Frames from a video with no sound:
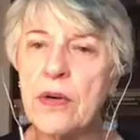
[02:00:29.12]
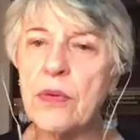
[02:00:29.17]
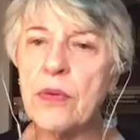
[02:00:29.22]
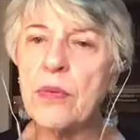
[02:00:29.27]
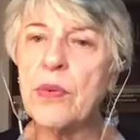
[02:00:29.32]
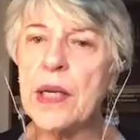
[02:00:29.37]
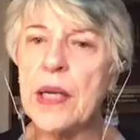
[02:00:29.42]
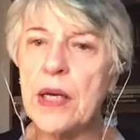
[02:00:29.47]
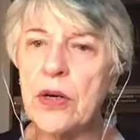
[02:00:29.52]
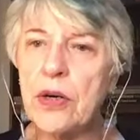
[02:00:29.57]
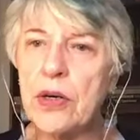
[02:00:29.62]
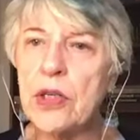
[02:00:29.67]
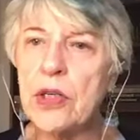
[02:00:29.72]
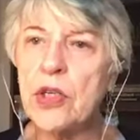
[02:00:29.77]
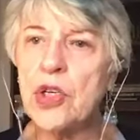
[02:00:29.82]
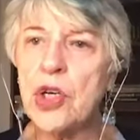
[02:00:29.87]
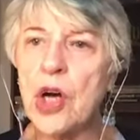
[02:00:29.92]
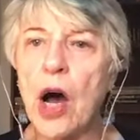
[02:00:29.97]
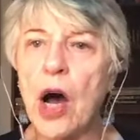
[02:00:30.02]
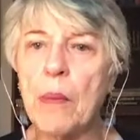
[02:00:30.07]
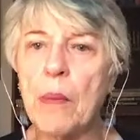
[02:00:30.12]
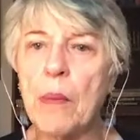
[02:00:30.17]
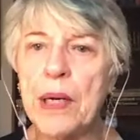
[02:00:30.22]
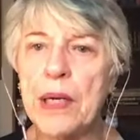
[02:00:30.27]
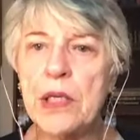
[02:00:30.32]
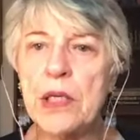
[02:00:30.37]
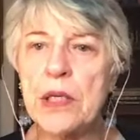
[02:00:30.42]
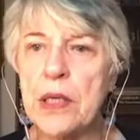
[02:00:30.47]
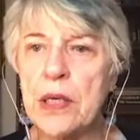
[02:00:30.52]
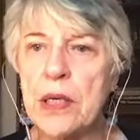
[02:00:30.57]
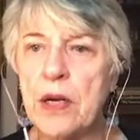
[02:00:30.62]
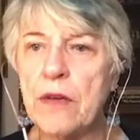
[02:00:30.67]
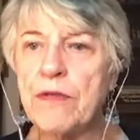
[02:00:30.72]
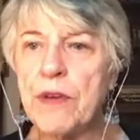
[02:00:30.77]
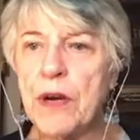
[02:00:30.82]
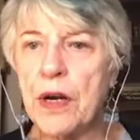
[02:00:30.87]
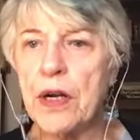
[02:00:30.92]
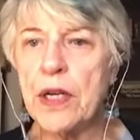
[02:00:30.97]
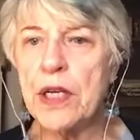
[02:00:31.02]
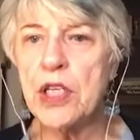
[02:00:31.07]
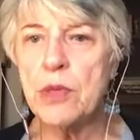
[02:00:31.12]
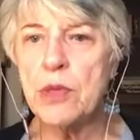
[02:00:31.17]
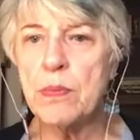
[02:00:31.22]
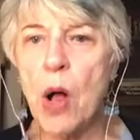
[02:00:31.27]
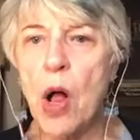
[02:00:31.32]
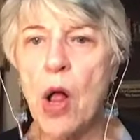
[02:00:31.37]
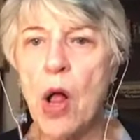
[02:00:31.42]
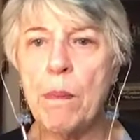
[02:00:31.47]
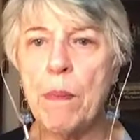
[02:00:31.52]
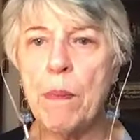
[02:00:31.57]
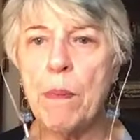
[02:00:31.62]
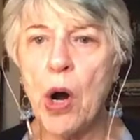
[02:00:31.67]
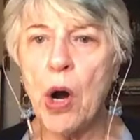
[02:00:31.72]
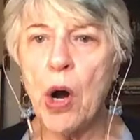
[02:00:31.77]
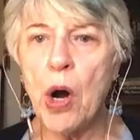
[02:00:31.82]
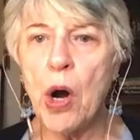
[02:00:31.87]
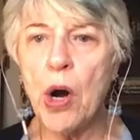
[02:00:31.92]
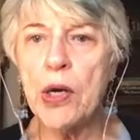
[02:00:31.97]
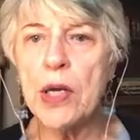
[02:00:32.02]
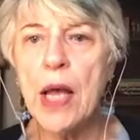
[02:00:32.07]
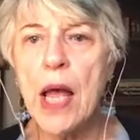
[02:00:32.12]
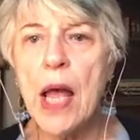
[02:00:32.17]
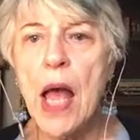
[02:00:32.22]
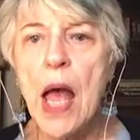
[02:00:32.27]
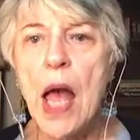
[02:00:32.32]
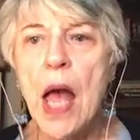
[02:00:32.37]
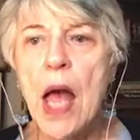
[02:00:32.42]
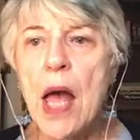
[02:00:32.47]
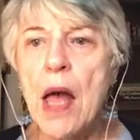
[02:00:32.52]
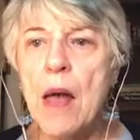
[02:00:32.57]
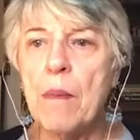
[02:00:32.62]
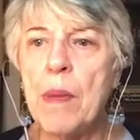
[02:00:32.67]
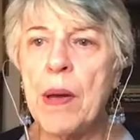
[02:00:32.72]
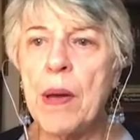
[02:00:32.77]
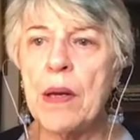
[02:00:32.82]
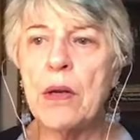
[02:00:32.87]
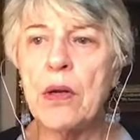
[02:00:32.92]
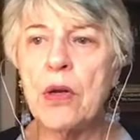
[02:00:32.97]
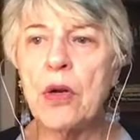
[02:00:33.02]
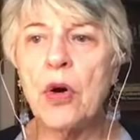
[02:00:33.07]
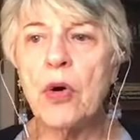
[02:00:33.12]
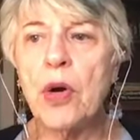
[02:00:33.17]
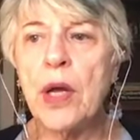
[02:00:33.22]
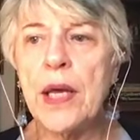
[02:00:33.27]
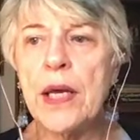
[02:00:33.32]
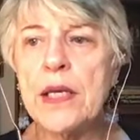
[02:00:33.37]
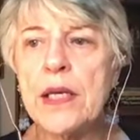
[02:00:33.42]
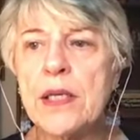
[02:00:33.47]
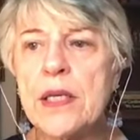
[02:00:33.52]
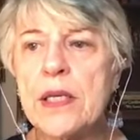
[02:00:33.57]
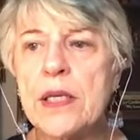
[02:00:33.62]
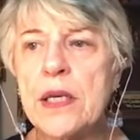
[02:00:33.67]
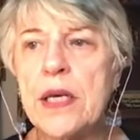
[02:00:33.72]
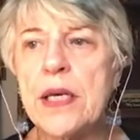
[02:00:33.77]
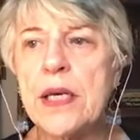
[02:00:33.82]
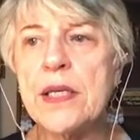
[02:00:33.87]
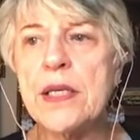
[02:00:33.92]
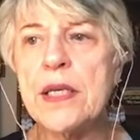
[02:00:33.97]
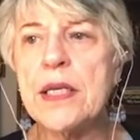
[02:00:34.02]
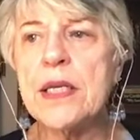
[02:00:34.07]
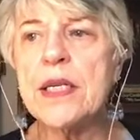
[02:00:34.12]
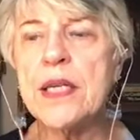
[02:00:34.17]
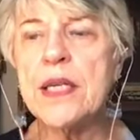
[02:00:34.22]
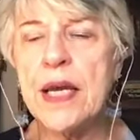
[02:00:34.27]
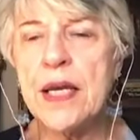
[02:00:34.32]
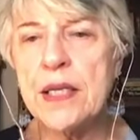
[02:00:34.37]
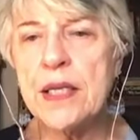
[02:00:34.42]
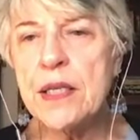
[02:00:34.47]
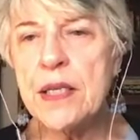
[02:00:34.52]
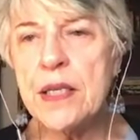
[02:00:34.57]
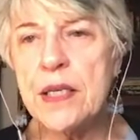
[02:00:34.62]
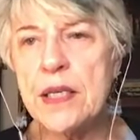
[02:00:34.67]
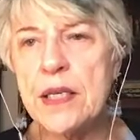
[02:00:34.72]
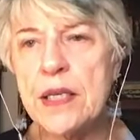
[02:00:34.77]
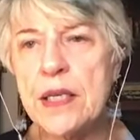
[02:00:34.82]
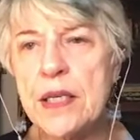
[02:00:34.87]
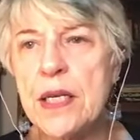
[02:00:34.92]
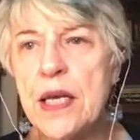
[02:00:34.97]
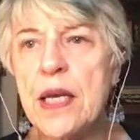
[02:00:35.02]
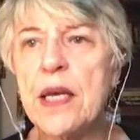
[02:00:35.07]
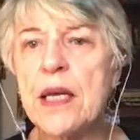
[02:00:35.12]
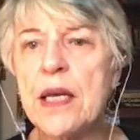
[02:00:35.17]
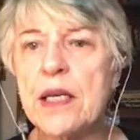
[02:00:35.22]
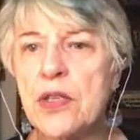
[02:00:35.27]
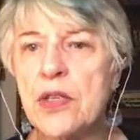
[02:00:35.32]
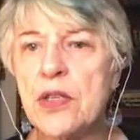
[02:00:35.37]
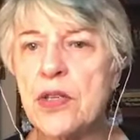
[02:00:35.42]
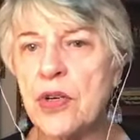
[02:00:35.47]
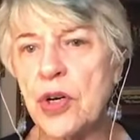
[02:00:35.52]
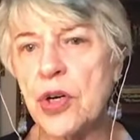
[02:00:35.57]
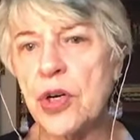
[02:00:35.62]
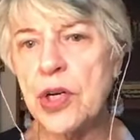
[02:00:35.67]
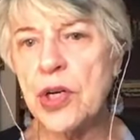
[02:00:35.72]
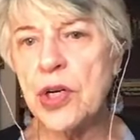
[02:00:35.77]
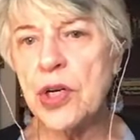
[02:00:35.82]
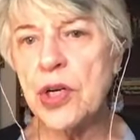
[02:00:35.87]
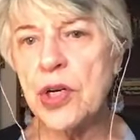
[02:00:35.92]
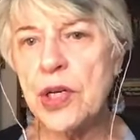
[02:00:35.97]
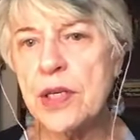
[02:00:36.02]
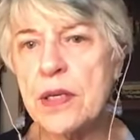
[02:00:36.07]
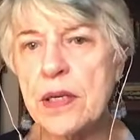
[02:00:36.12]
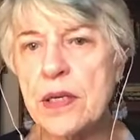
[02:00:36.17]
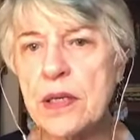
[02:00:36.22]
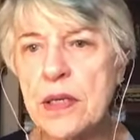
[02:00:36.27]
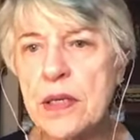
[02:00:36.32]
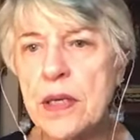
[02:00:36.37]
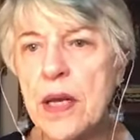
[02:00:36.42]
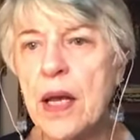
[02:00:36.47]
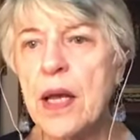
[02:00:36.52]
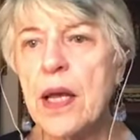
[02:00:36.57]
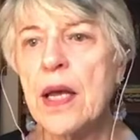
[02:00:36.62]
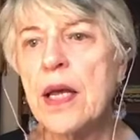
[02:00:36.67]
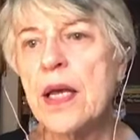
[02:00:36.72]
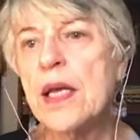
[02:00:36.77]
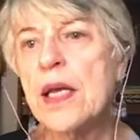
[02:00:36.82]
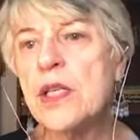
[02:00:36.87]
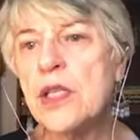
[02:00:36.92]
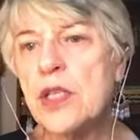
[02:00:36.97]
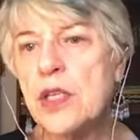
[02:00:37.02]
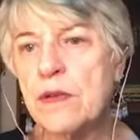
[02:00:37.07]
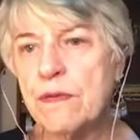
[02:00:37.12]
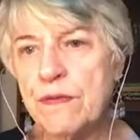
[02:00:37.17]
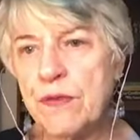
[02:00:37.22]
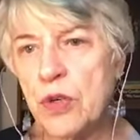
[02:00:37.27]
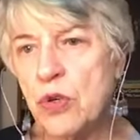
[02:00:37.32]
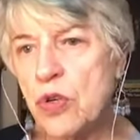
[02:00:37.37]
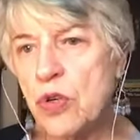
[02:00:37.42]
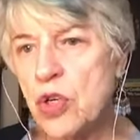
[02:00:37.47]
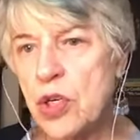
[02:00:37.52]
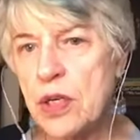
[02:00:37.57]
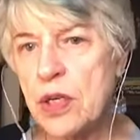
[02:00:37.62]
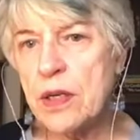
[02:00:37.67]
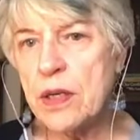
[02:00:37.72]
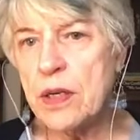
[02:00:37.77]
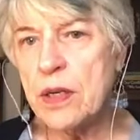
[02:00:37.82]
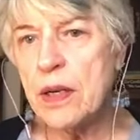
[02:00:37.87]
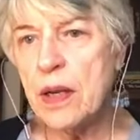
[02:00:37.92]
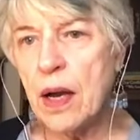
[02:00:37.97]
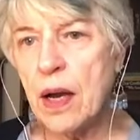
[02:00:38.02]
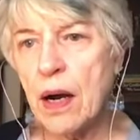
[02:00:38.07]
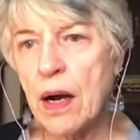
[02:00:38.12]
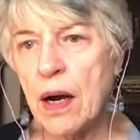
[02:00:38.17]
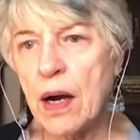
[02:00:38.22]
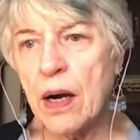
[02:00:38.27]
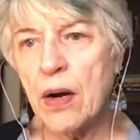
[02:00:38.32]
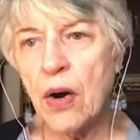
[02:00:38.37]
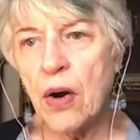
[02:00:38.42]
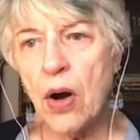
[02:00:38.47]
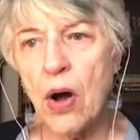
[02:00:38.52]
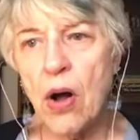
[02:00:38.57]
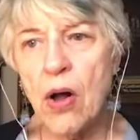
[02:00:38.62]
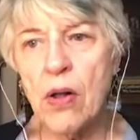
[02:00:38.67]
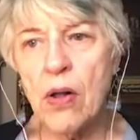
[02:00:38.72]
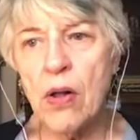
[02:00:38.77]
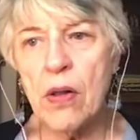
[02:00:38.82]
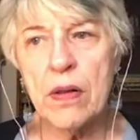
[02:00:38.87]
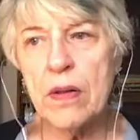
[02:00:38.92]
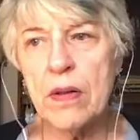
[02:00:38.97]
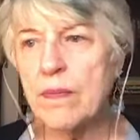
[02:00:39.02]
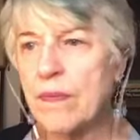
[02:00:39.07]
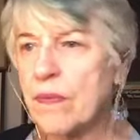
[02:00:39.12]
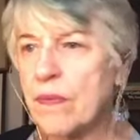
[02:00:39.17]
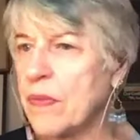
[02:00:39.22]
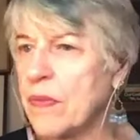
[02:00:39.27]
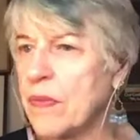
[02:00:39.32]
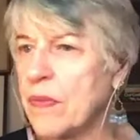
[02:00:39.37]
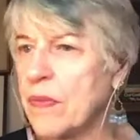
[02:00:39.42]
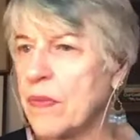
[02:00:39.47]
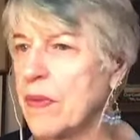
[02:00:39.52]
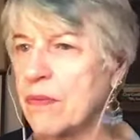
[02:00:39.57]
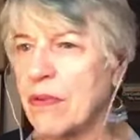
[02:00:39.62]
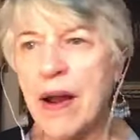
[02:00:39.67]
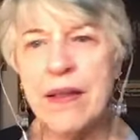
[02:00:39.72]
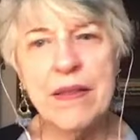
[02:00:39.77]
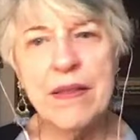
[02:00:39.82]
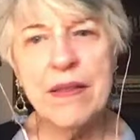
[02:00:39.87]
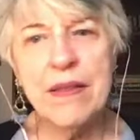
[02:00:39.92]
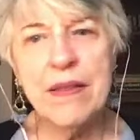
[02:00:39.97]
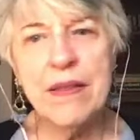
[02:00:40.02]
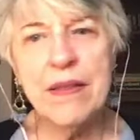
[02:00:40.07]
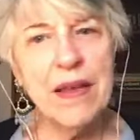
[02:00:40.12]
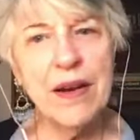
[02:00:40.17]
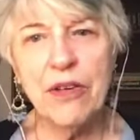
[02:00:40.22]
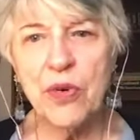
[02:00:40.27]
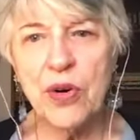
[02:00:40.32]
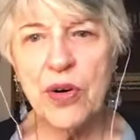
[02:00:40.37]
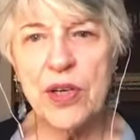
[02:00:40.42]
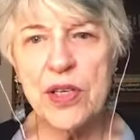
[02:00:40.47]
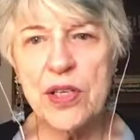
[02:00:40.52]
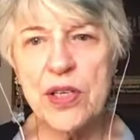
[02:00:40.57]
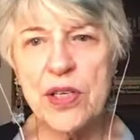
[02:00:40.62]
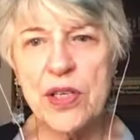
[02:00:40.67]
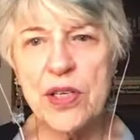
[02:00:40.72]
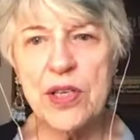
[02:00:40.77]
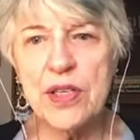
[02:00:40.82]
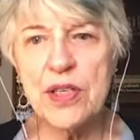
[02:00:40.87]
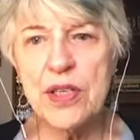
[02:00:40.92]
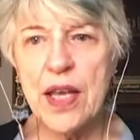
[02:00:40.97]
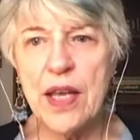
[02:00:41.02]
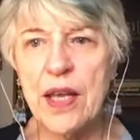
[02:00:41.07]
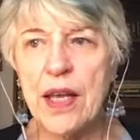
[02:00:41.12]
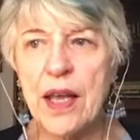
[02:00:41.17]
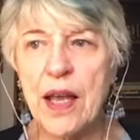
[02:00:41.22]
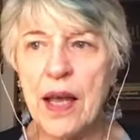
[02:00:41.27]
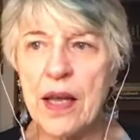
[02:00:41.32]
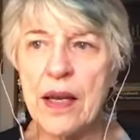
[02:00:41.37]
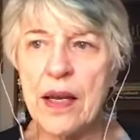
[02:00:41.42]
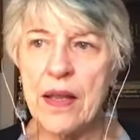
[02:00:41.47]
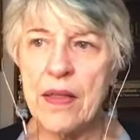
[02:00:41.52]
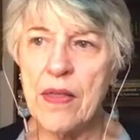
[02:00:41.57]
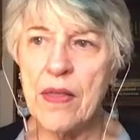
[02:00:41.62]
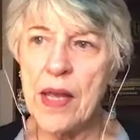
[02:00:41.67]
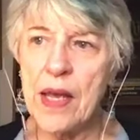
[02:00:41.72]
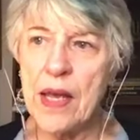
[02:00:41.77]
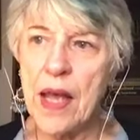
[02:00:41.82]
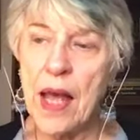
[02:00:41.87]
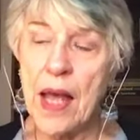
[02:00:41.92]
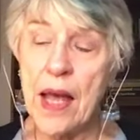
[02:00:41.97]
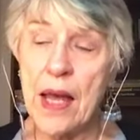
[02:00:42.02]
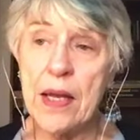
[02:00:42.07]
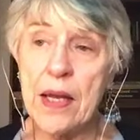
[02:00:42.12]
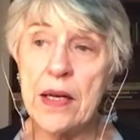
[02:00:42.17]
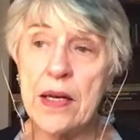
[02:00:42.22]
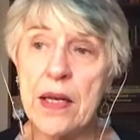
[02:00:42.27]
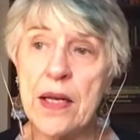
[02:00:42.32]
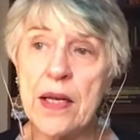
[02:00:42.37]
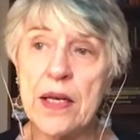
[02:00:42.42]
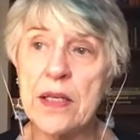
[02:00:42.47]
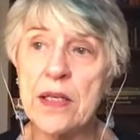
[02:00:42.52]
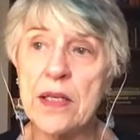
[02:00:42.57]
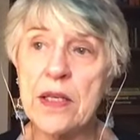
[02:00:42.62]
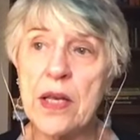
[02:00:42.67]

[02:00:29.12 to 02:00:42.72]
did a really good job in a fairly small part. But his intensity, his earnestness, his devotion are all right there for us to see. And in the end,